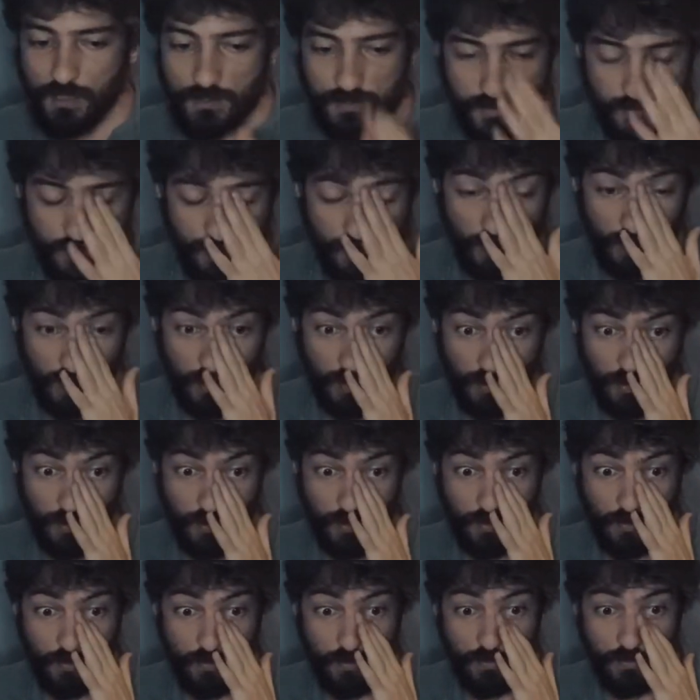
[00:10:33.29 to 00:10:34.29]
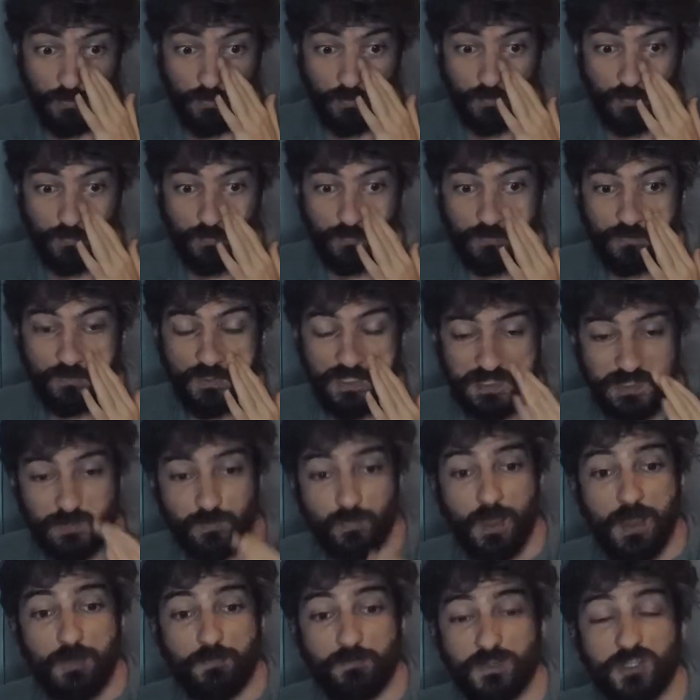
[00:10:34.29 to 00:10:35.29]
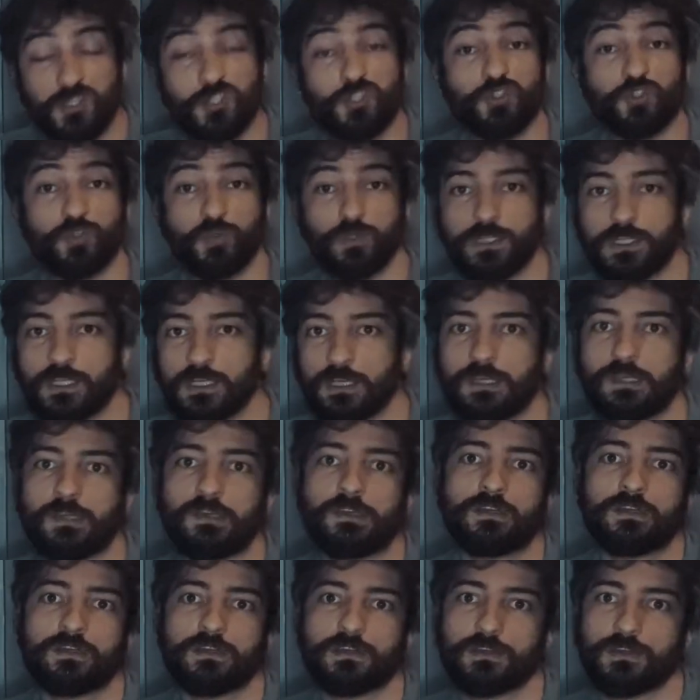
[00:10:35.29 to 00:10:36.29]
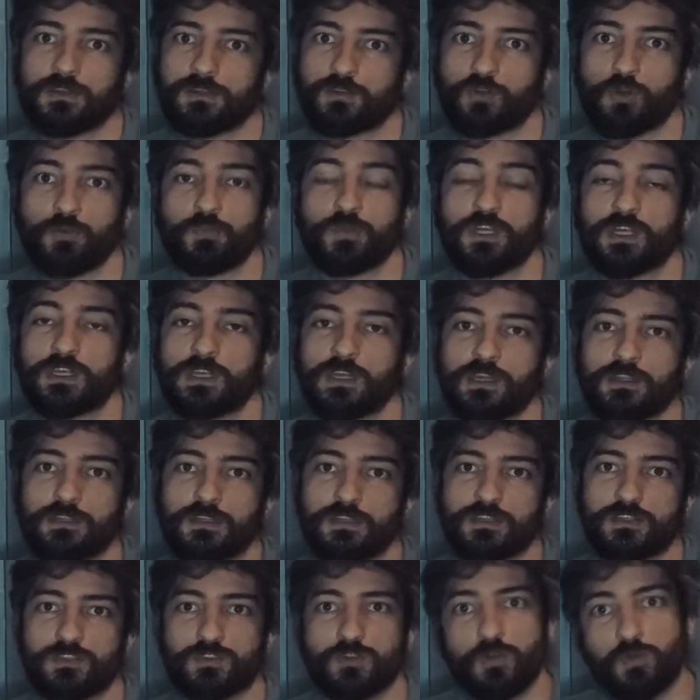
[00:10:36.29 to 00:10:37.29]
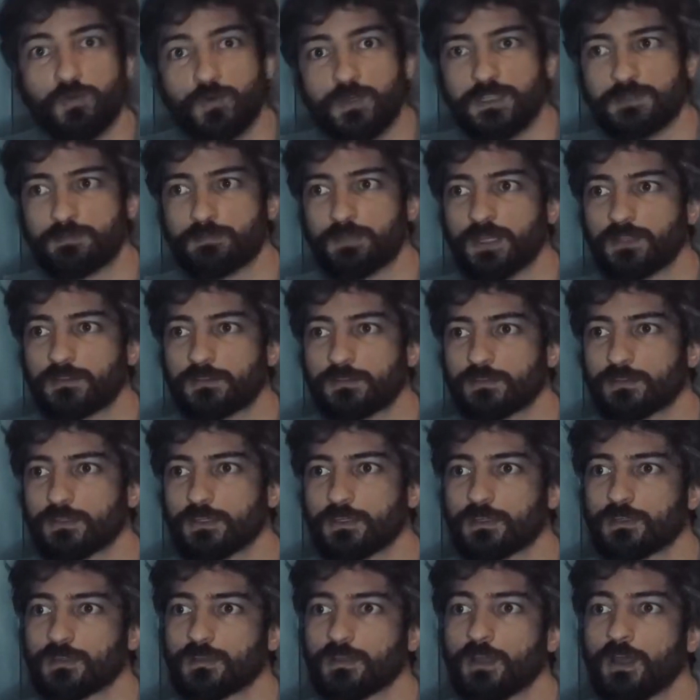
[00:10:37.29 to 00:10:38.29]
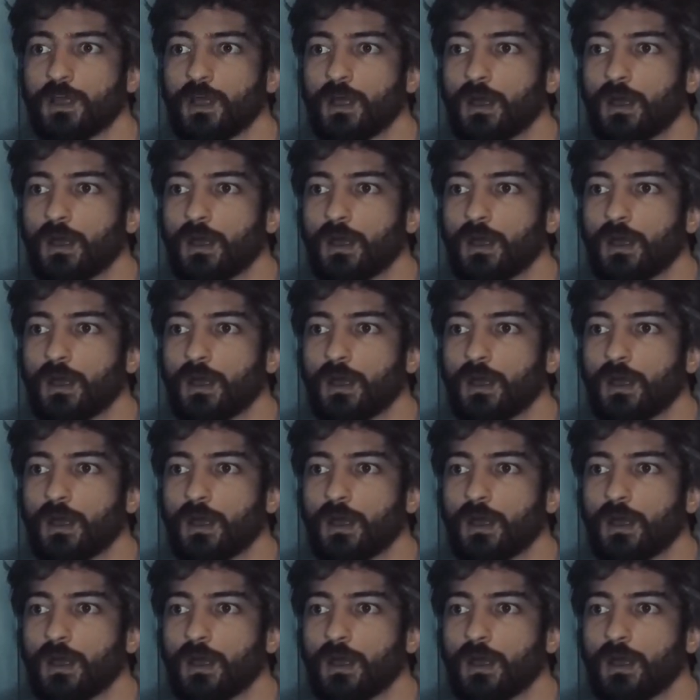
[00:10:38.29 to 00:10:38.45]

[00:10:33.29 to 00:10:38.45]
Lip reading: So that's why visually communicating is always better in